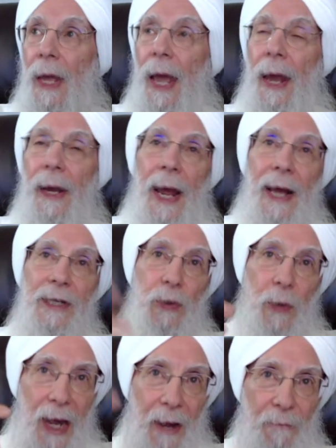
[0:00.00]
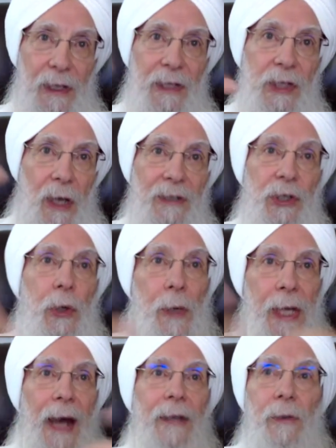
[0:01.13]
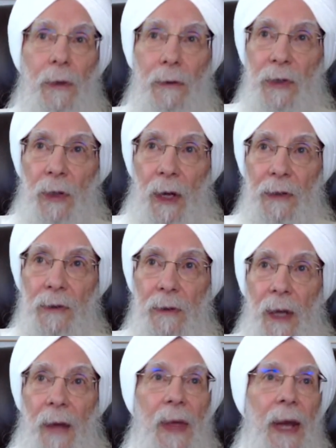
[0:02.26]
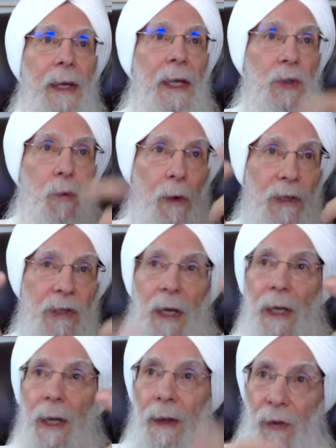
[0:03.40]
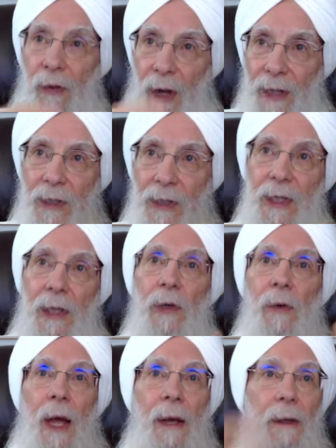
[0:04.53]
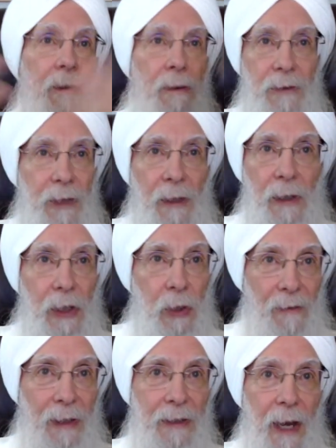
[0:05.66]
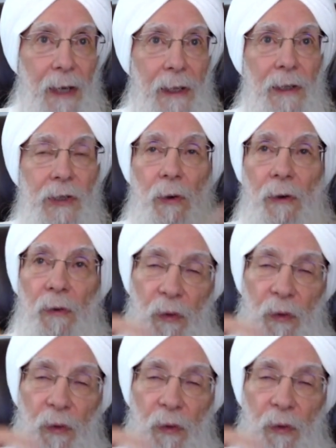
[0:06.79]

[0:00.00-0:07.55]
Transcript: And as you have these thoughts, you react to those thoughts. And then it gets worse and the thoughts continue, and suddenly you have anxiety disorder.